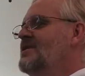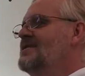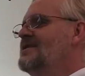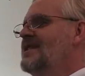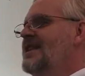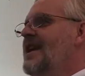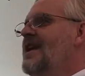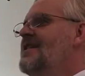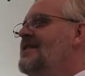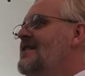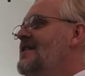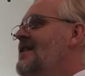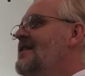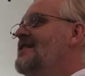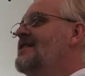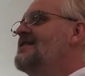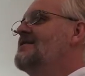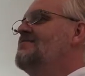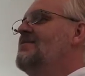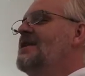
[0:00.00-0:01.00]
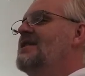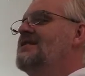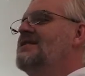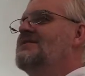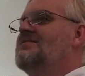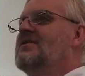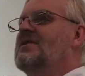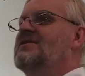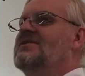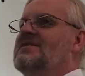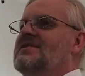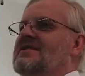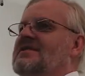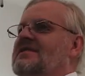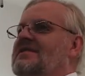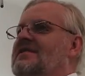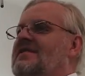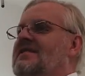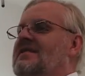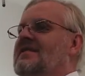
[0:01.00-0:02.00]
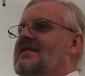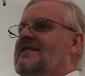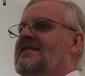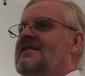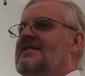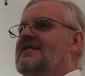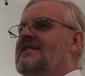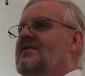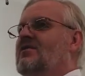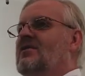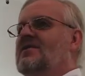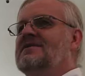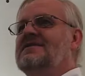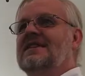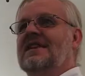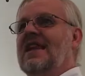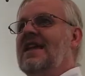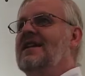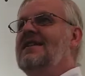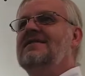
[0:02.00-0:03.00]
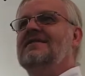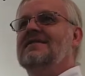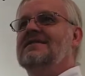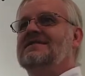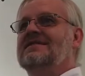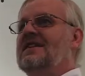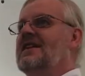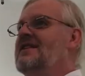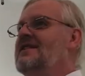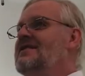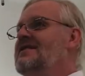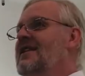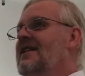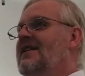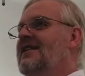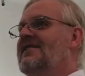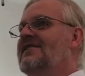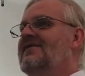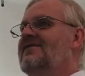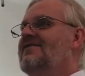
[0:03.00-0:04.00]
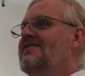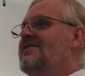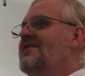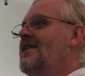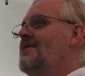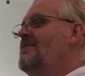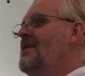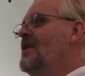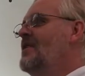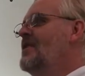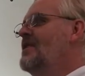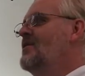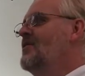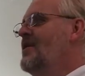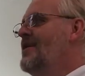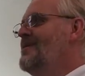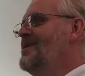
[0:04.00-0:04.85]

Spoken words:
an unexpected person. Once again, the son of a barren woman.